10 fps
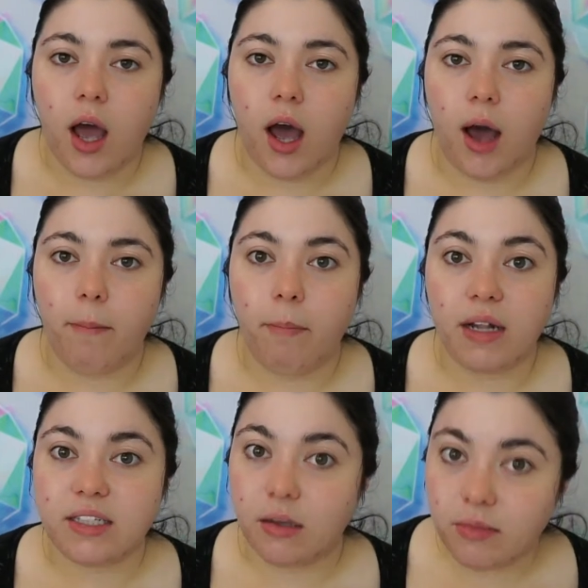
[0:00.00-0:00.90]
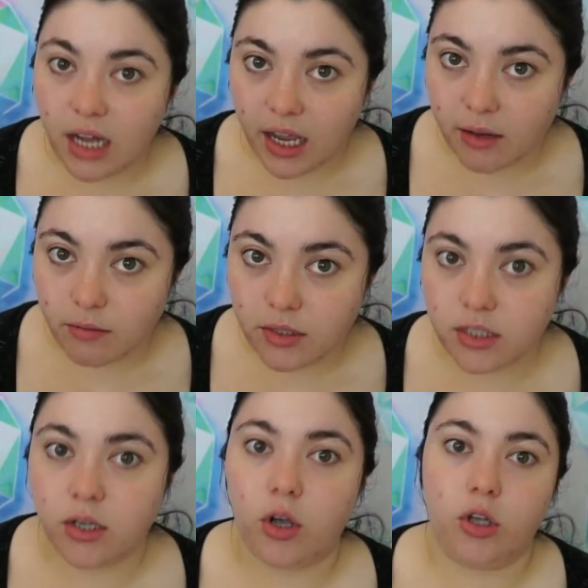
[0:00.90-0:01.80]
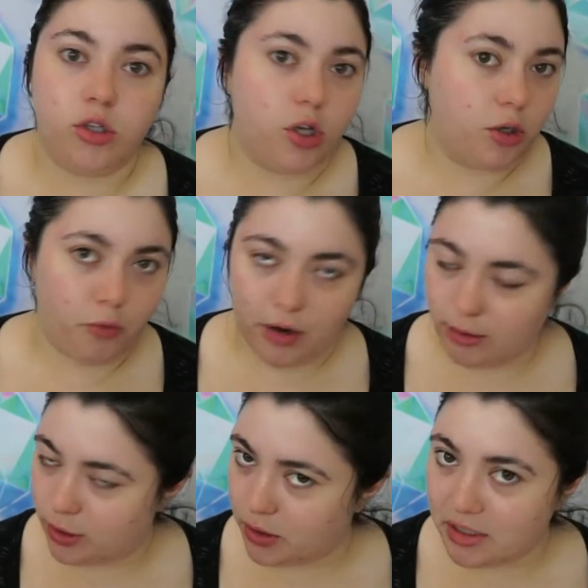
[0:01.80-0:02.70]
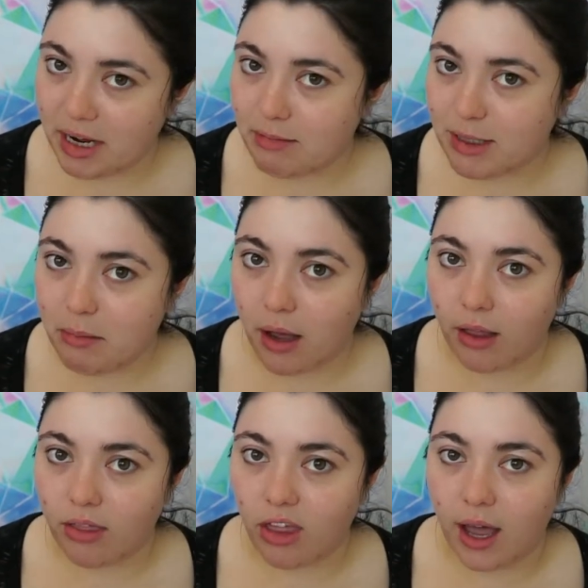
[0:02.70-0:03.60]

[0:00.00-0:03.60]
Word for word: Um, but sometimes, around certain times of the month,